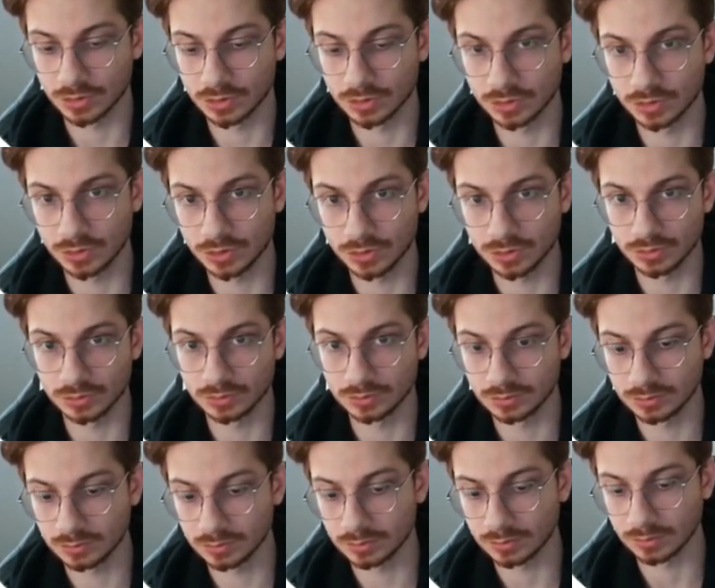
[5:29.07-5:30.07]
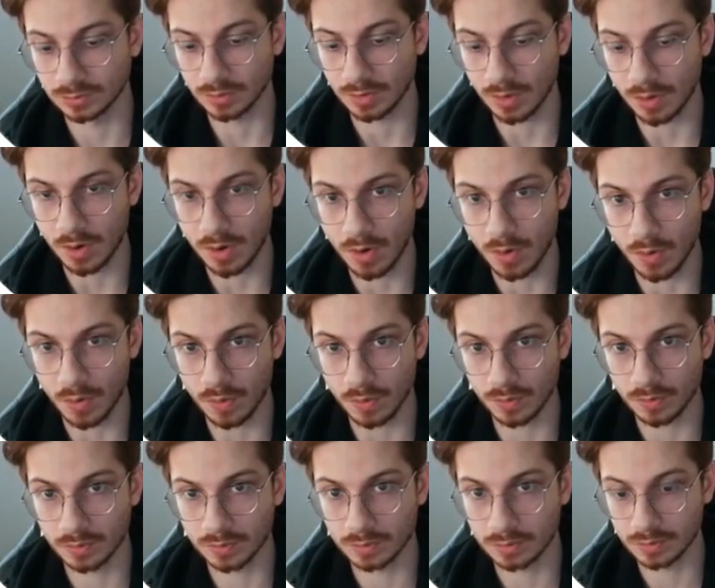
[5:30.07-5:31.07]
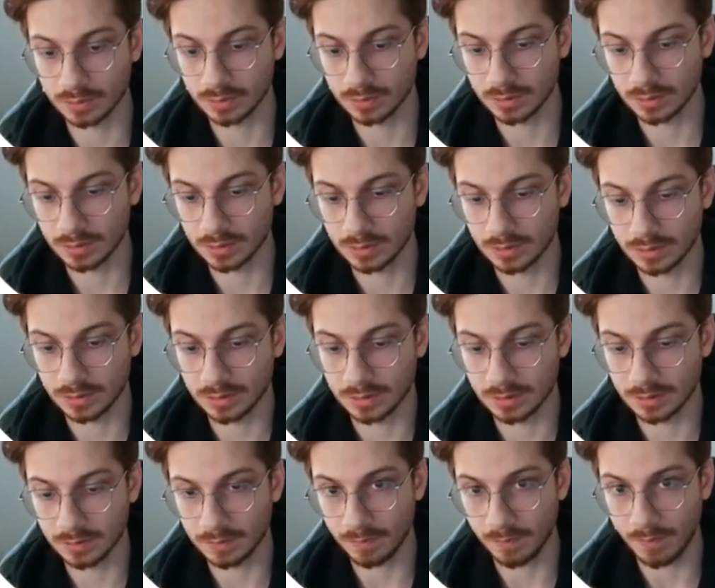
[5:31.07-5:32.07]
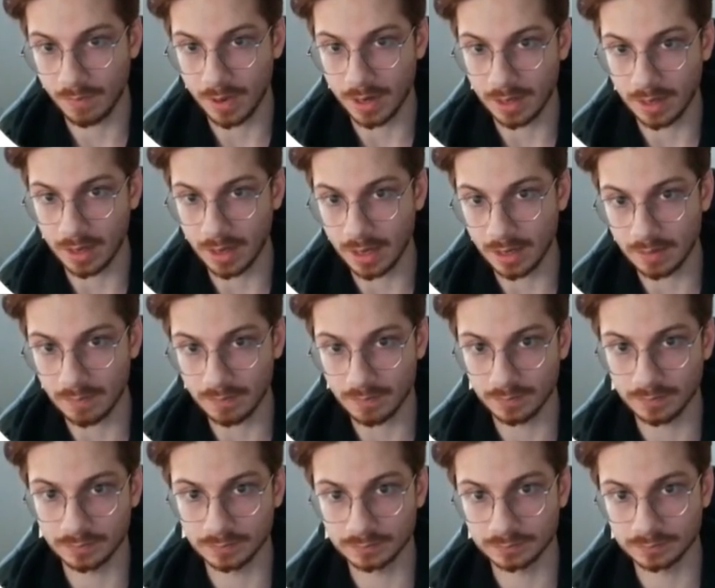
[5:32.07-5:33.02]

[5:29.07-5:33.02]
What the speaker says: do you know my name?